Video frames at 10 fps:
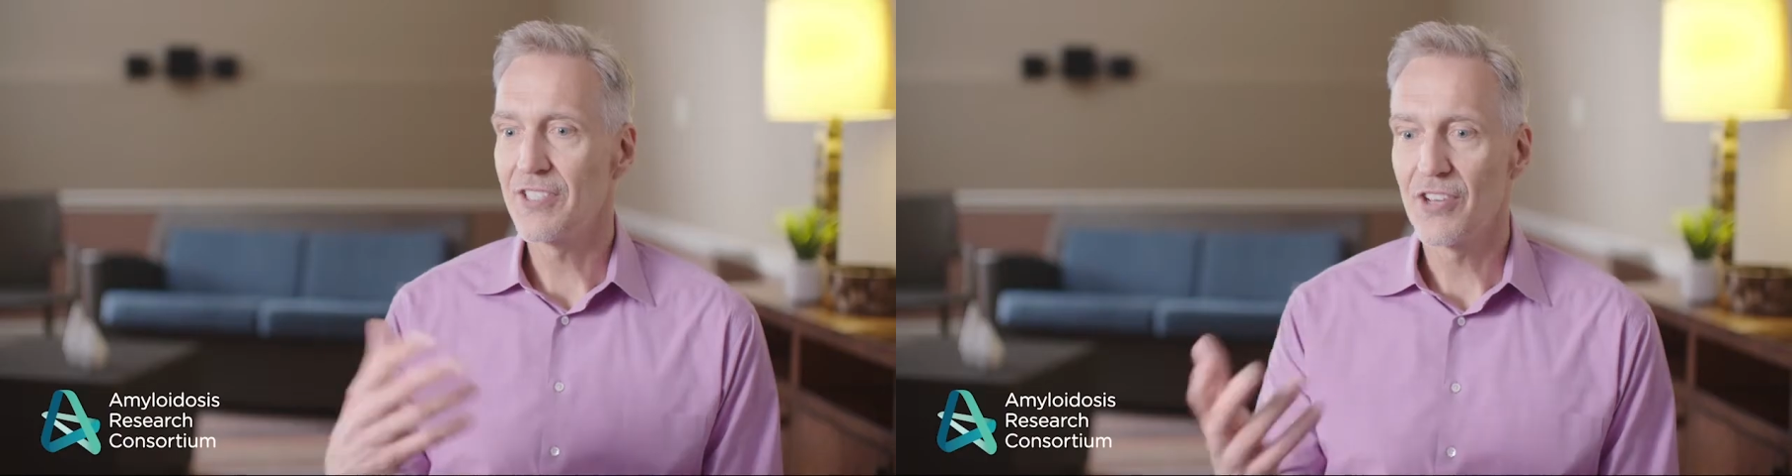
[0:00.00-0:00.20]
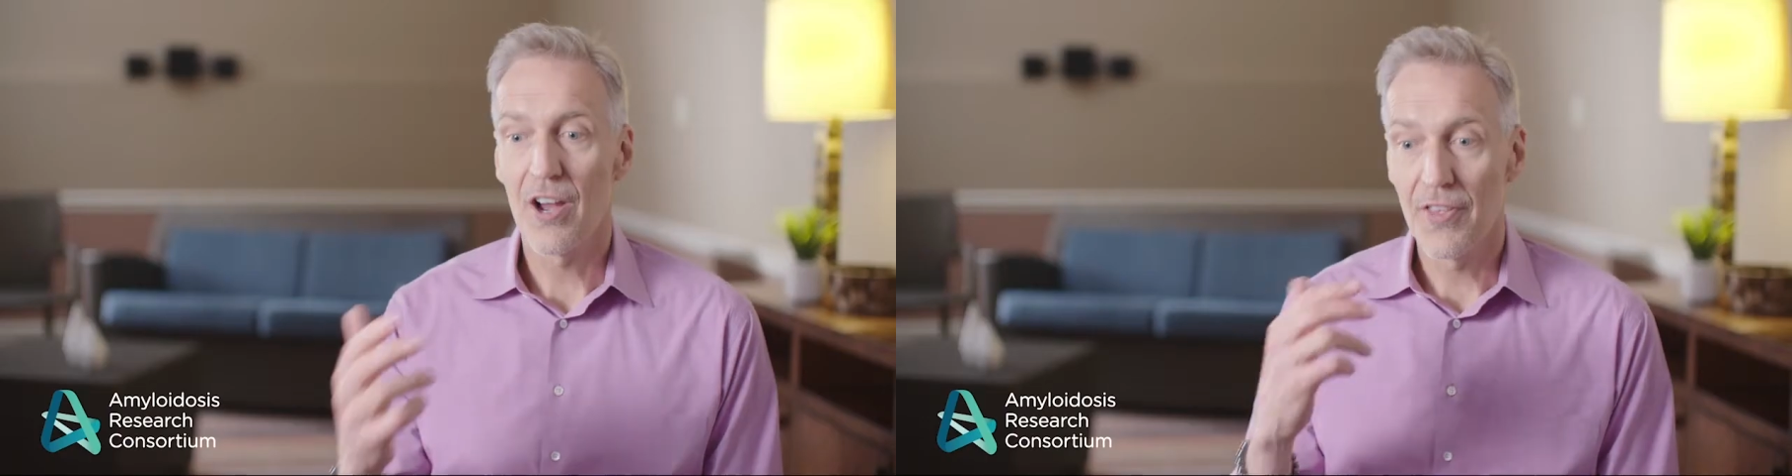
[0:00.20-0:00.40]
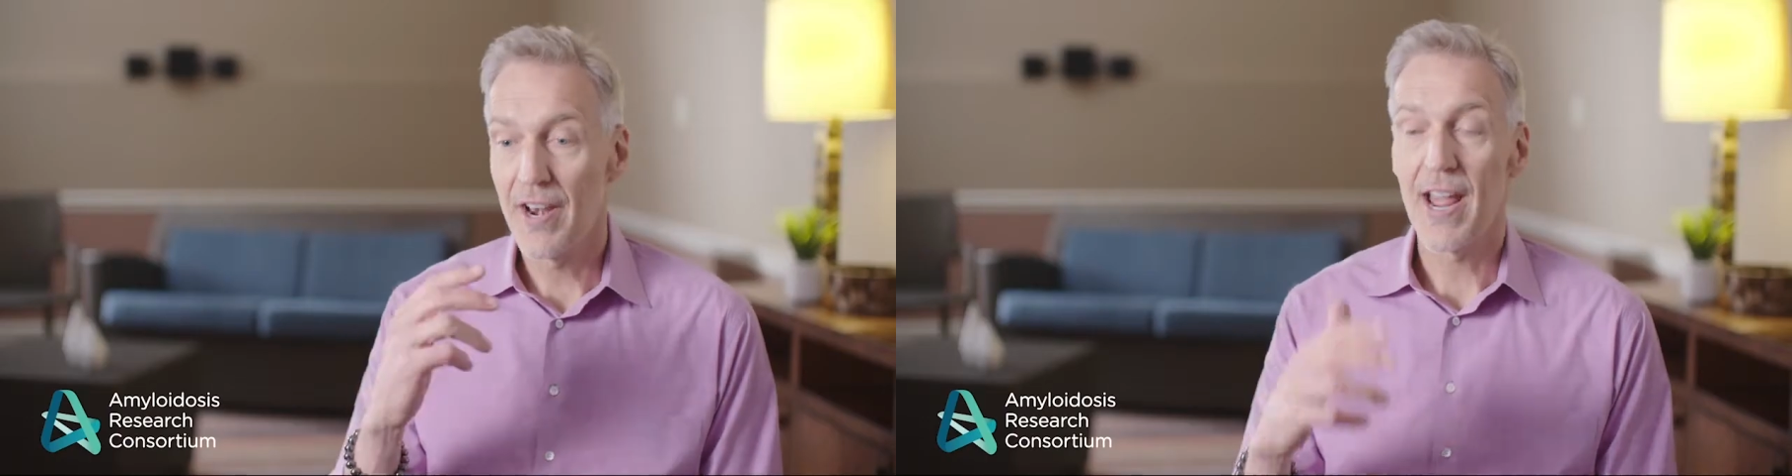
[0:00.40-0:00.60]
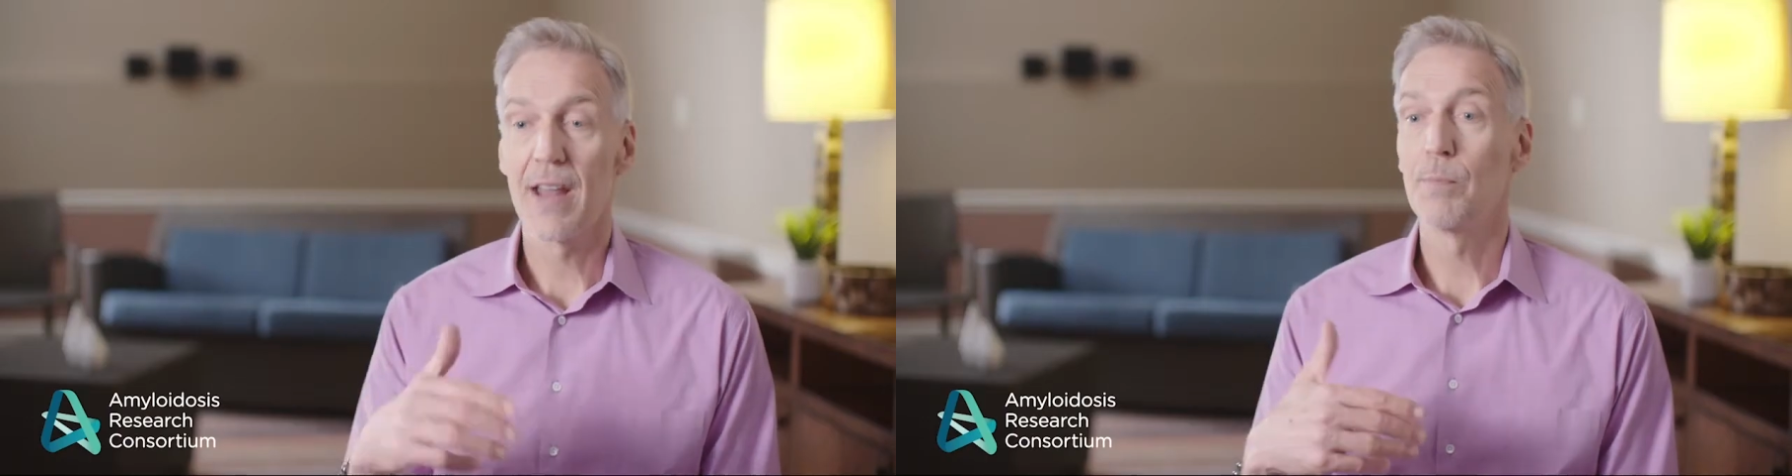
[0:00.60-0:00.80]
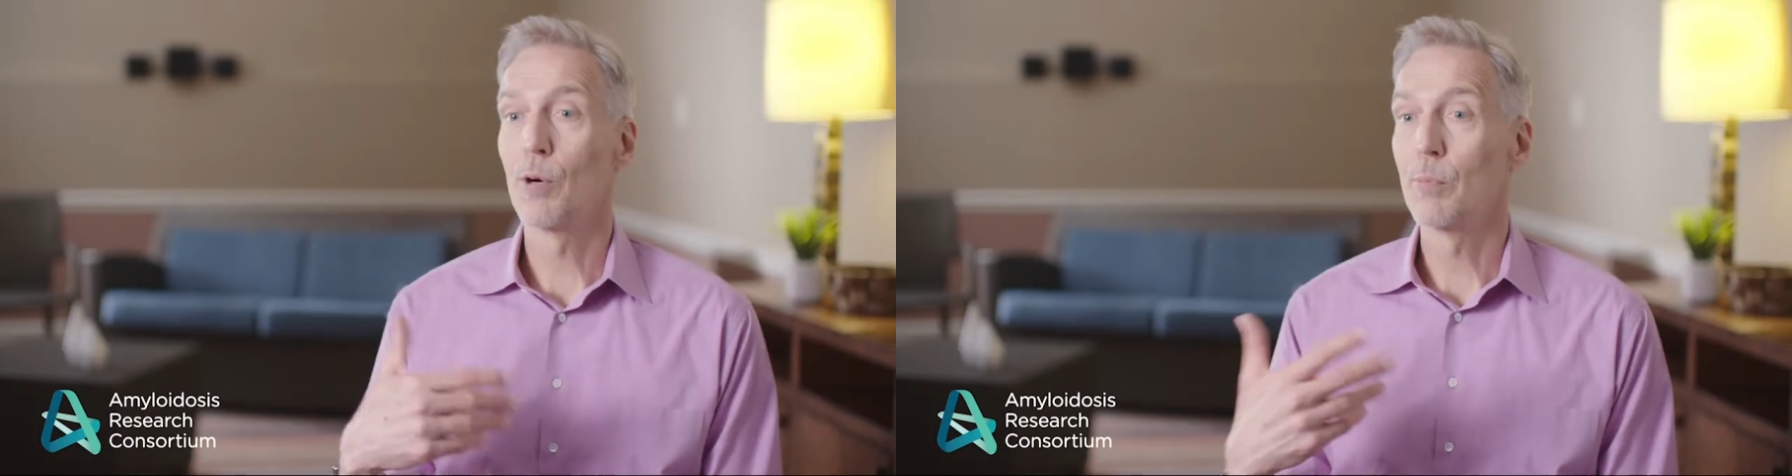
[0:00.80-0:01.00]
saw that I
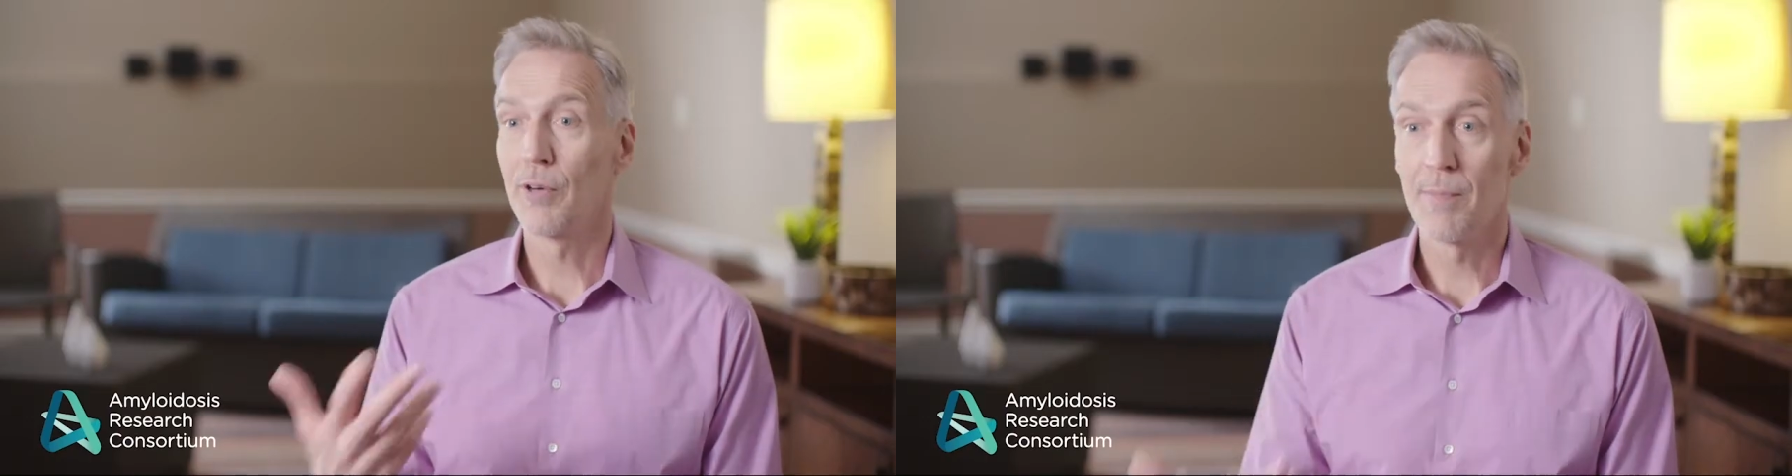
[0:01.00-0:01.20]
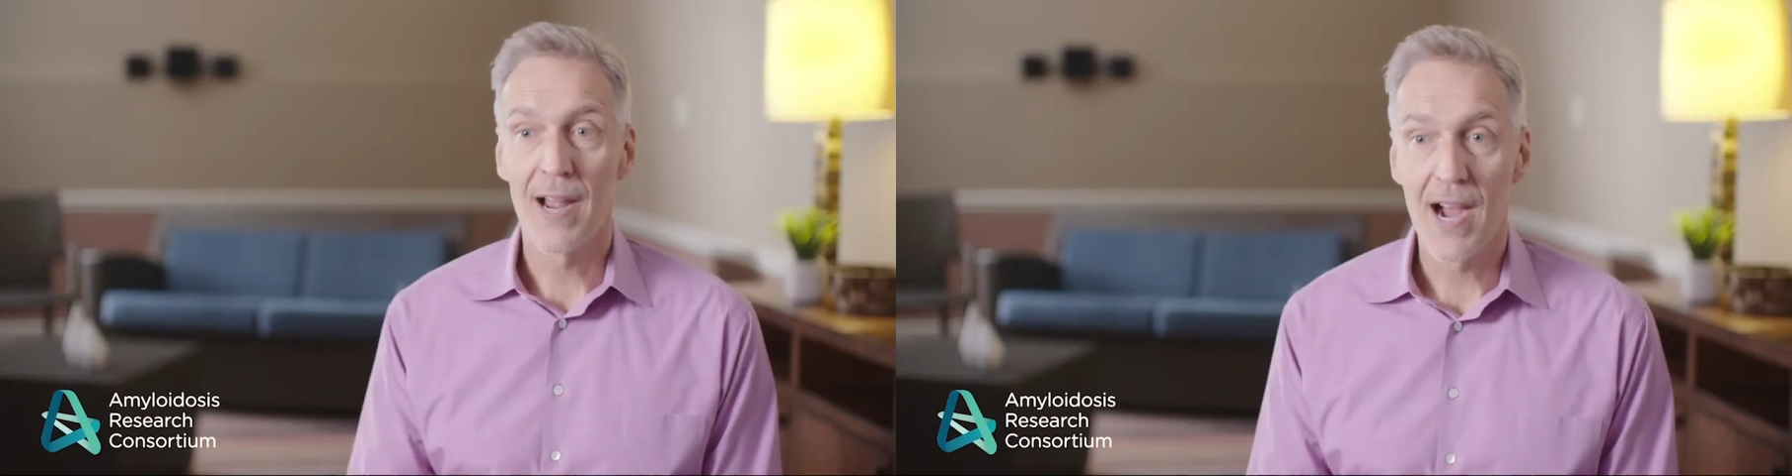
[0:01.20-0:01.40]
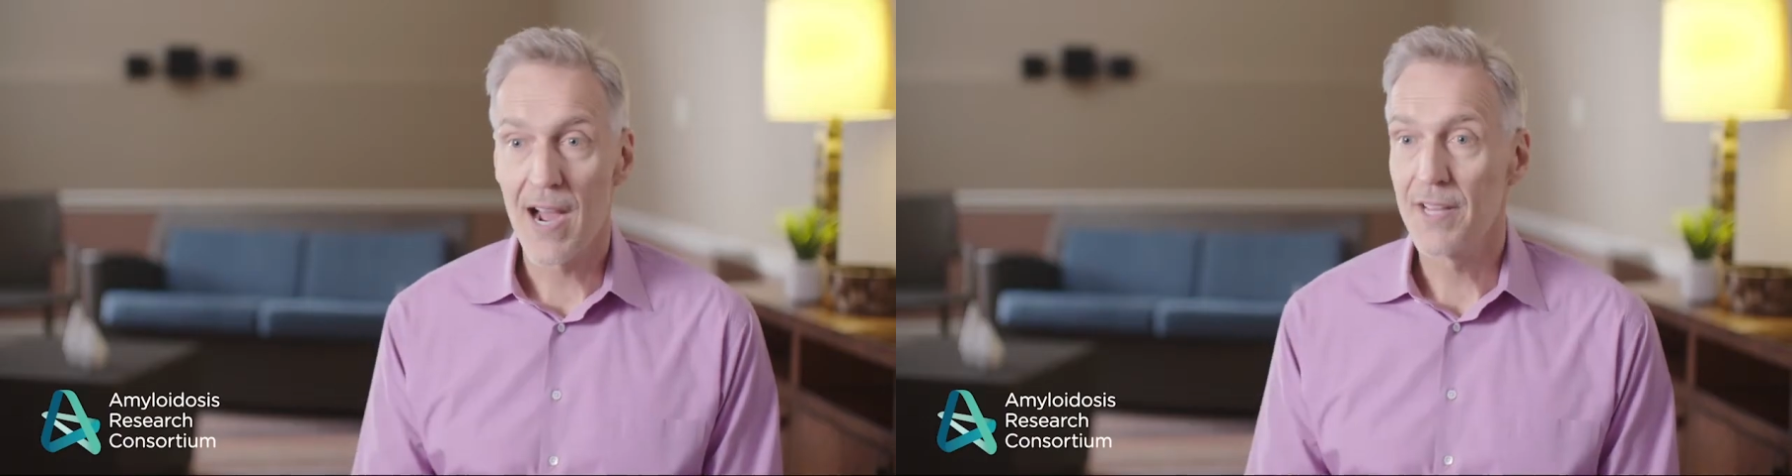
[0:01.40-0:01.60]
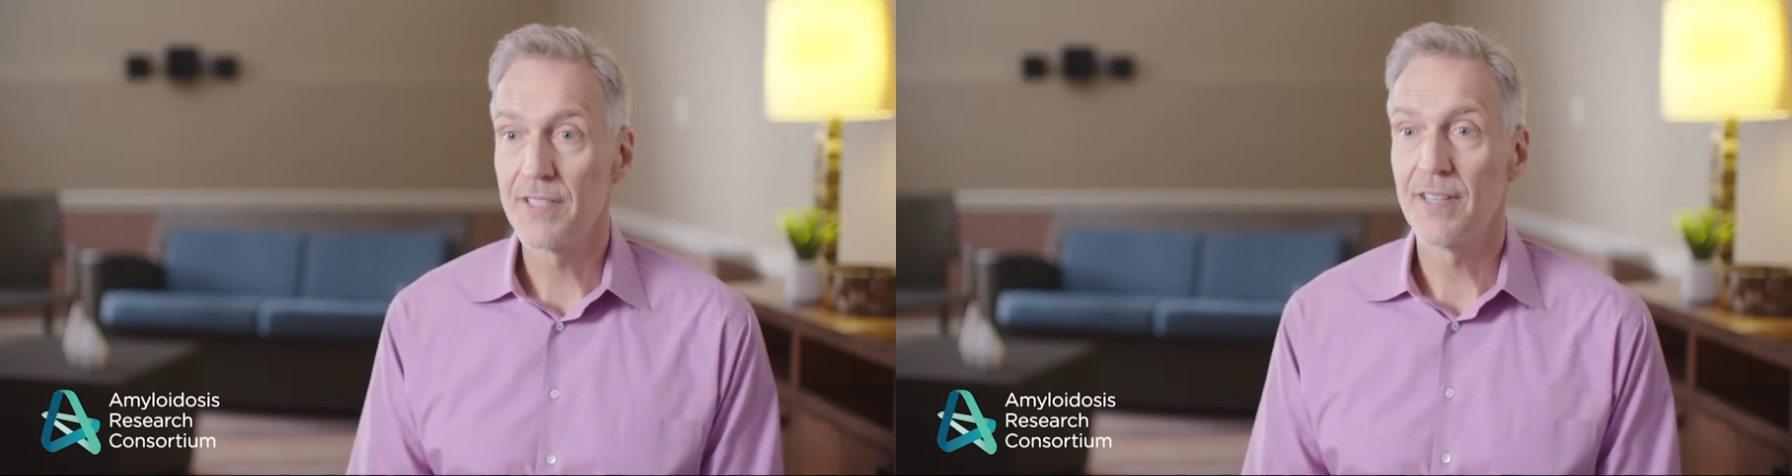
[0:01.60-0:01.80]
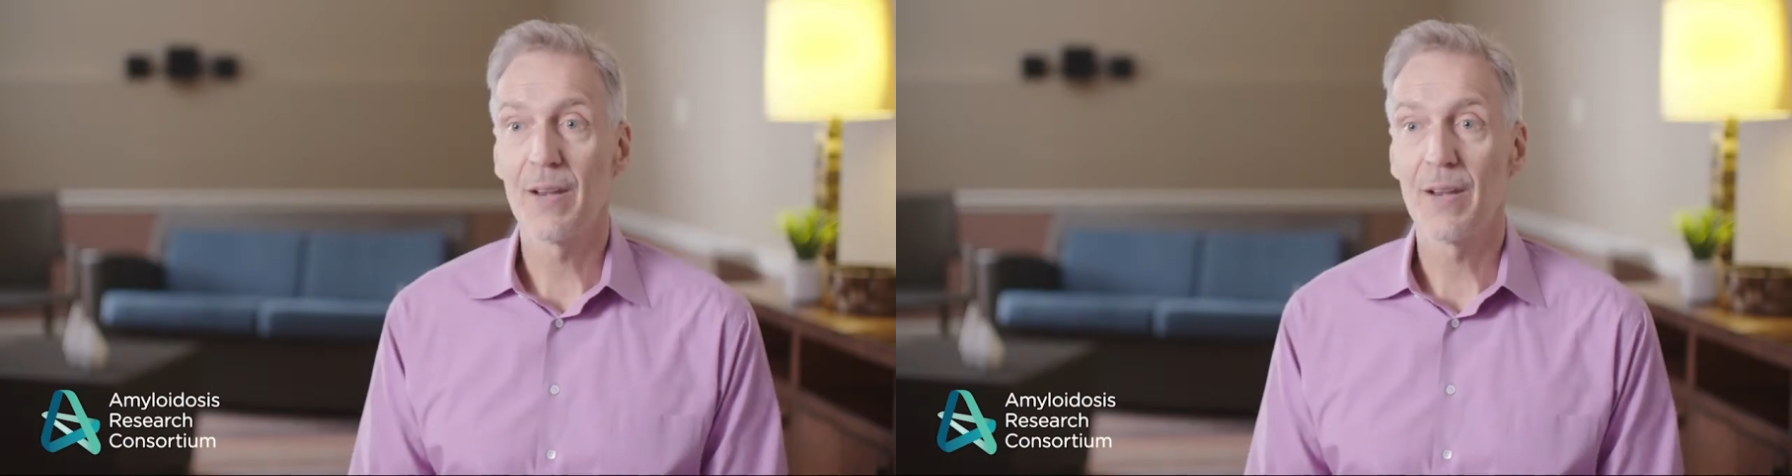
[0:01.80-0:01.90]
had purpura in my eyes,